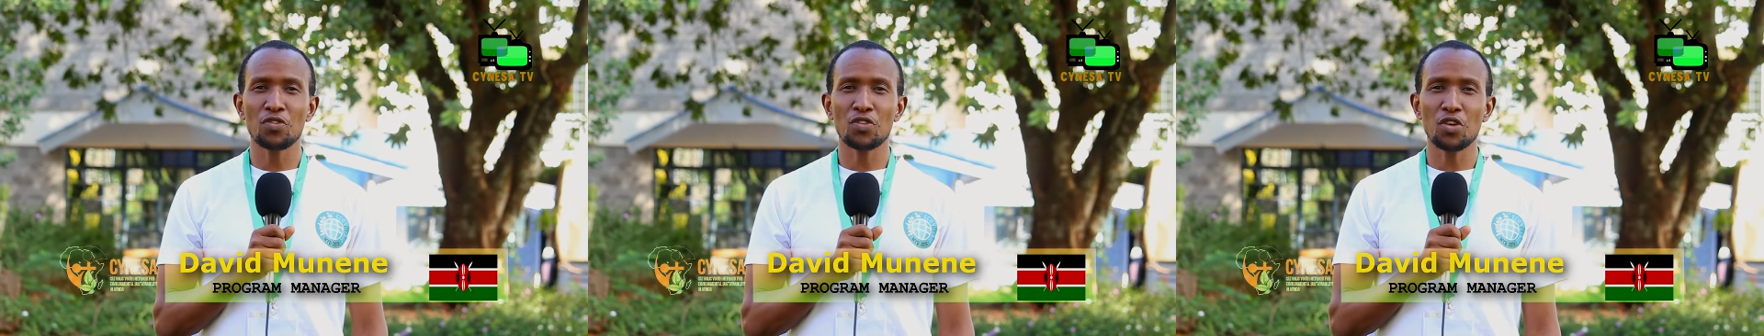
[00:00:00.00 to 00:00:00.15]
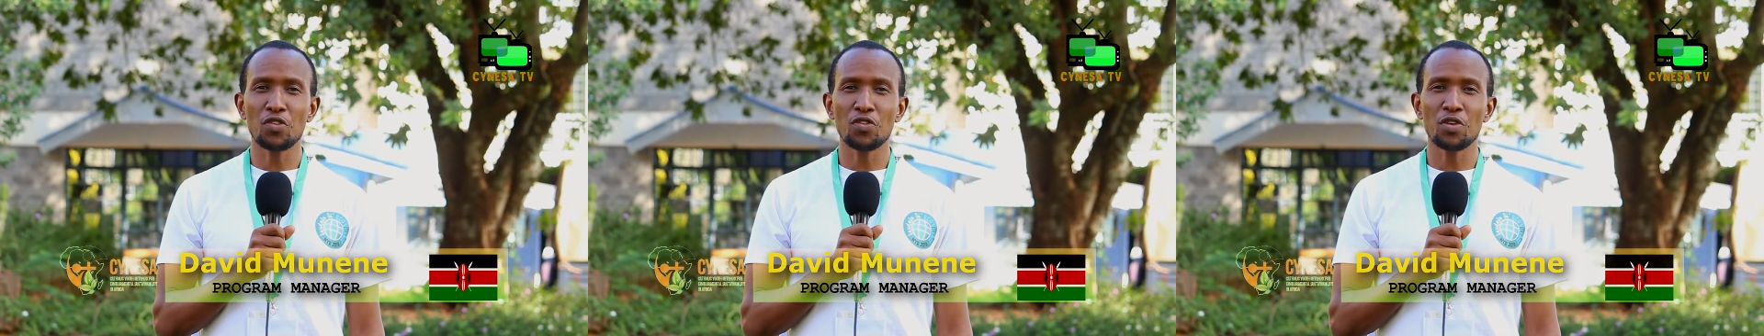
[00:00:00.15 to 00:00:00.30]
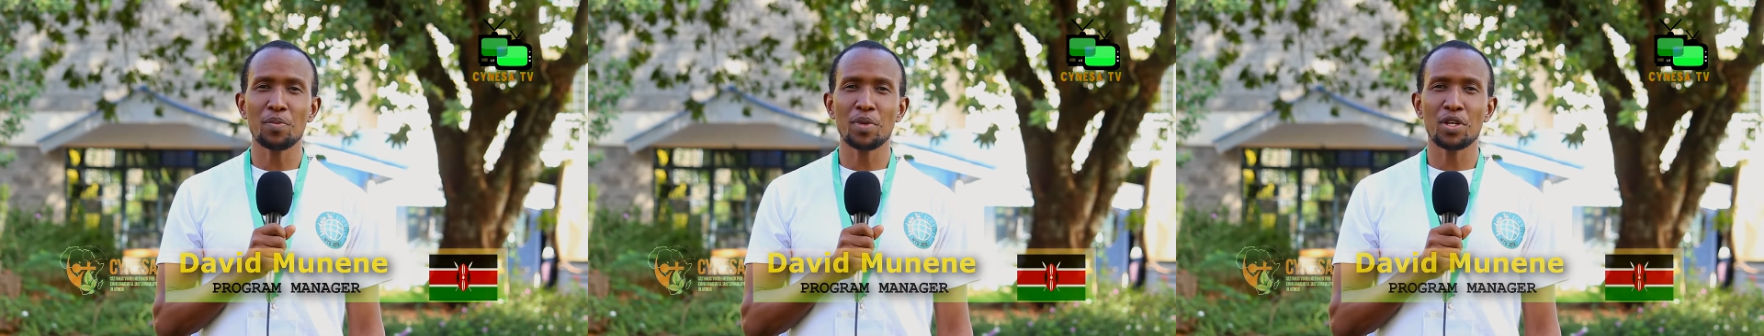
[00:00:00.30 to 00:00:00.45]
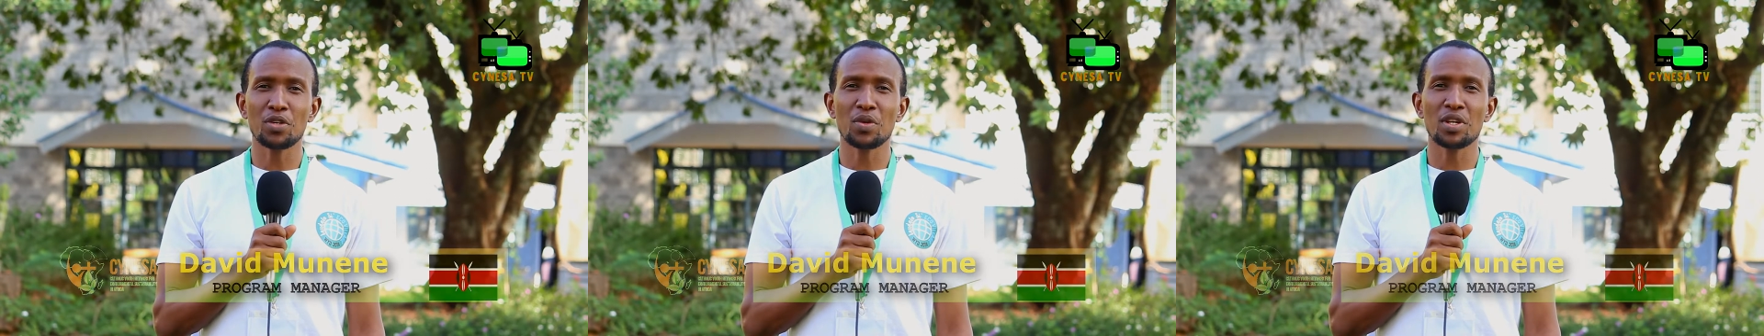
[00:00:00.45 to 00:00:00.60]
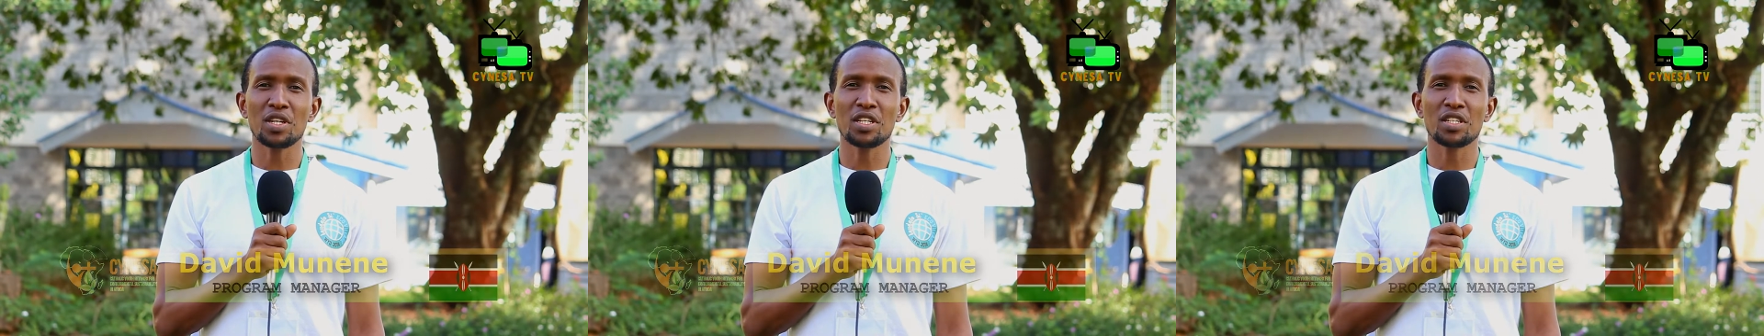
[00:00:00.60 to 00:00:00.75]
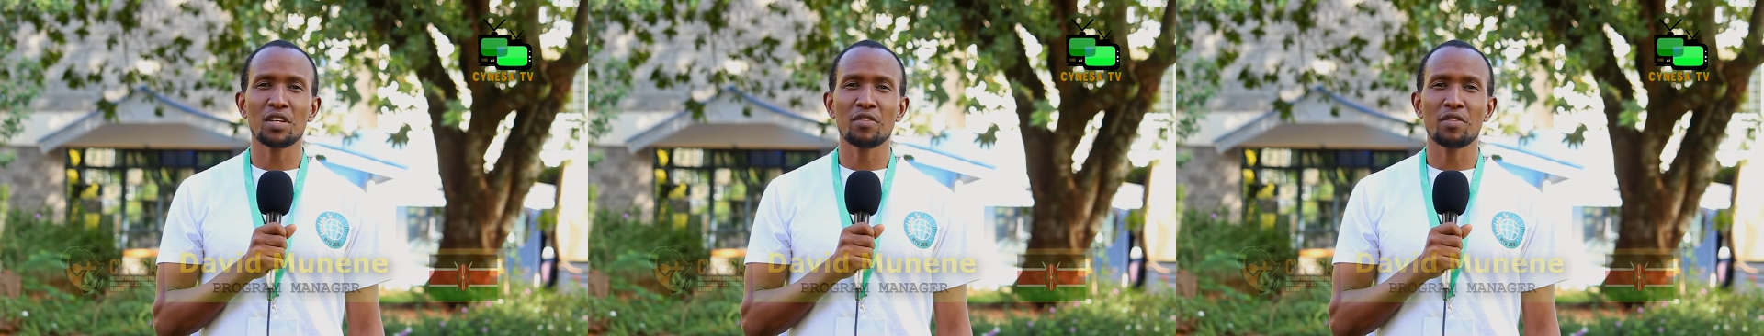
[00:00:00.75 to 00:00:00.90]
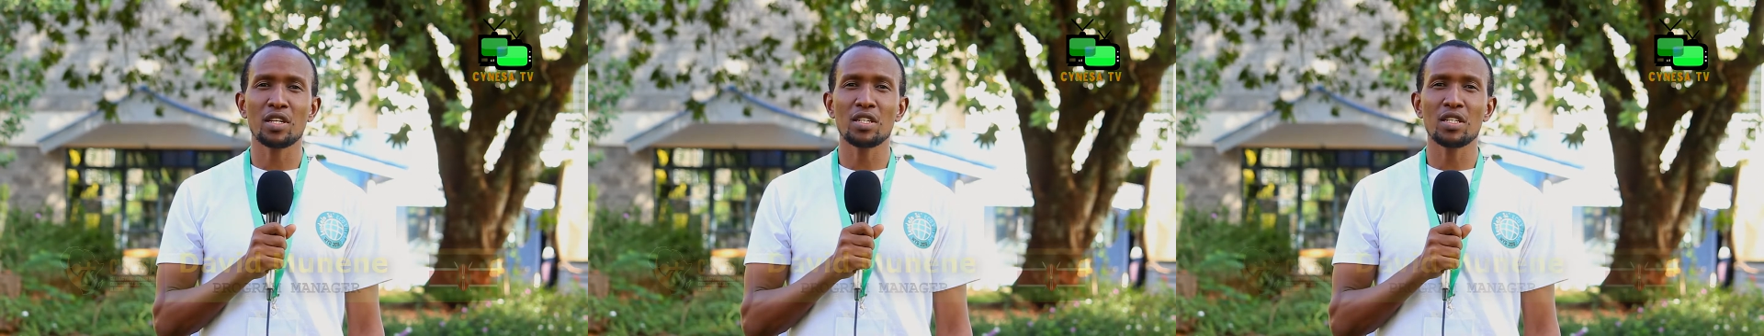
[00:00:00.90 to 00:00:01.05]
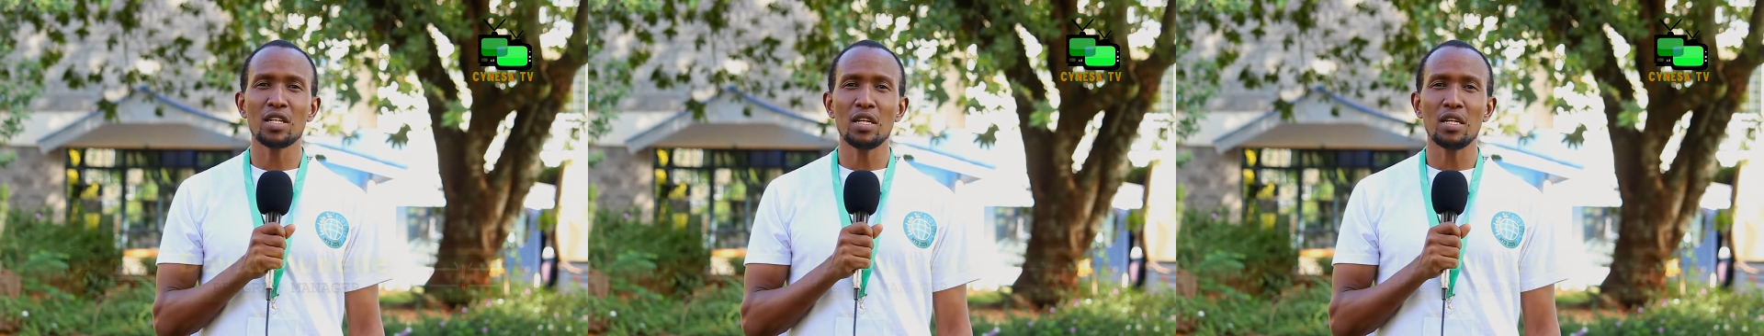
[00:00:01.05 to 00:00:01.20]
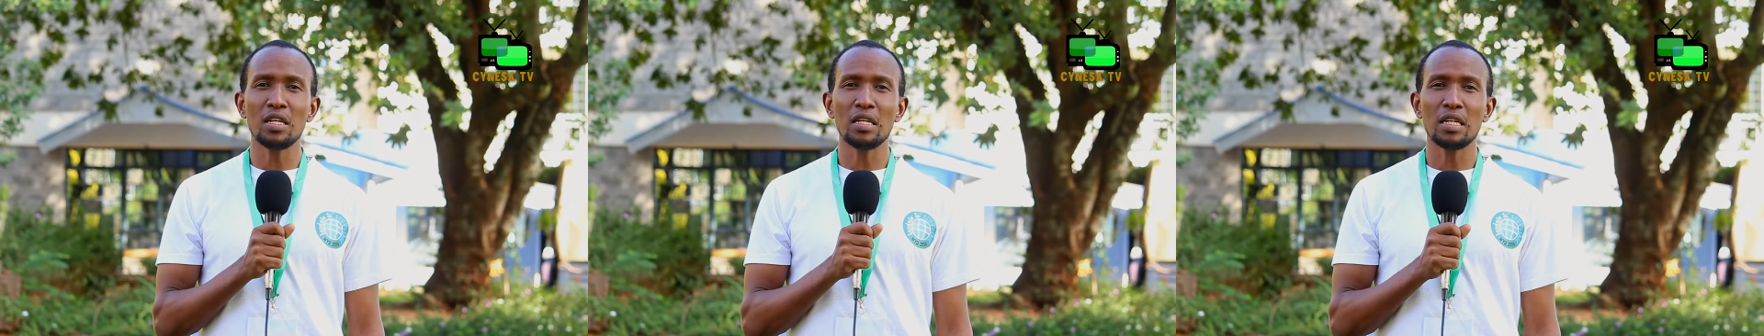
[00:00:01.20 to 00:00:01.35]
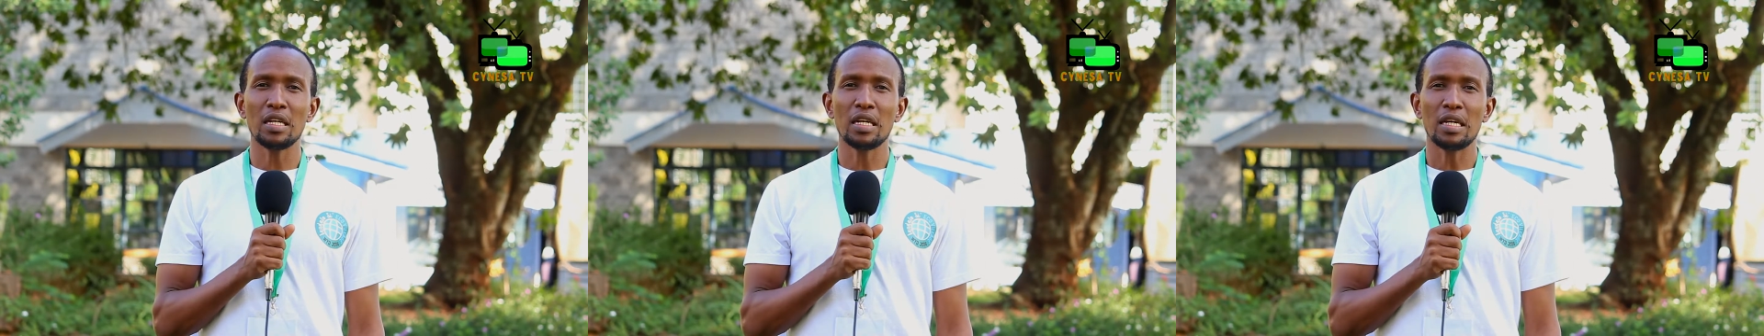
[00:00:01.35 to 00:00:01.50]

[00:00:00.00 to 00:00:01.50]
November 2017,